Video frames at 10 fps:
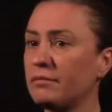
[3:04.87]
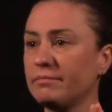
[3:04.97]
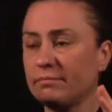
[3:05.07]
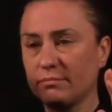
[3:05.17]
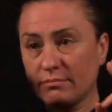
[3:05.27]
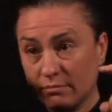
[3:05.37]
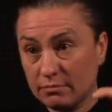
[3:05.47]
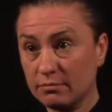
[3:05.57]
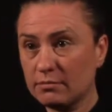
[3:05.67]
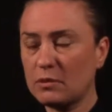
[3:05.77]
And
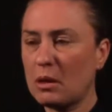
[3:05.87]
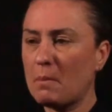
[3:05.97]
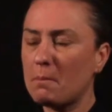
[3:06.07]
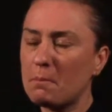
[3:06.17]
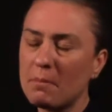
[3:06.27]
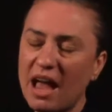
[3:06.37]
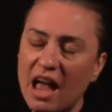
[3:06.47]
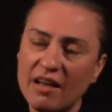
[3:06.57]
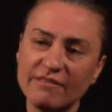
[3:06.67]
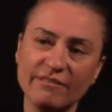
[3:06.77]
recently I've started
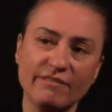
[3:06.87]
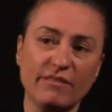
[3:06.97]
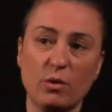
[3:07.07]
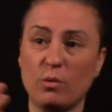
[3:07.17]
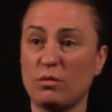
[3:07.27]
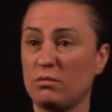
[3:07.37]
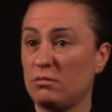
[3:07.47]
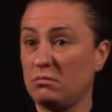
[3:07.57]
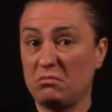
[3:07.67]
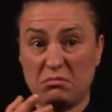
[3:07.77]
to commit to
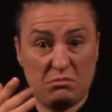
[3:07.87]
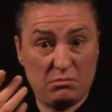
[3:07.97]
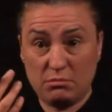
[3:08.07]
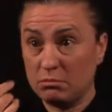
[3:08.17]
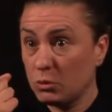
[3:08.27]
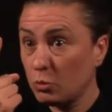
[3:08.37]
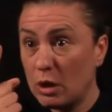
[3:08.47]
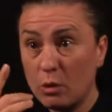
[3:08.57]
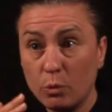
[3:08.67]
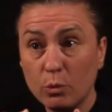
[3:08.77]
sit down with an
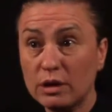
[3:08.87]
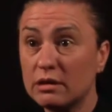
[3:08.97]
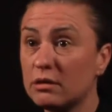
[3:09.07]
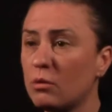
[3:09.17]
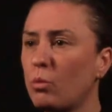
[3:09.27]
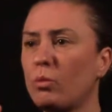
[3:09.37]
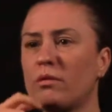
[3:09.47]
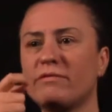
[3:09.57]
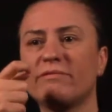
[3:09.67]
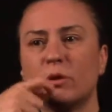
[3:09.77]
interpreter well
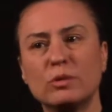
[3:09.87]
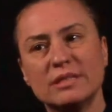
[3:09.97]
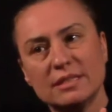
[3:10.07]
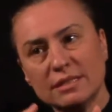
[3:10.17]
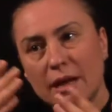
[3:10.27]
before the job,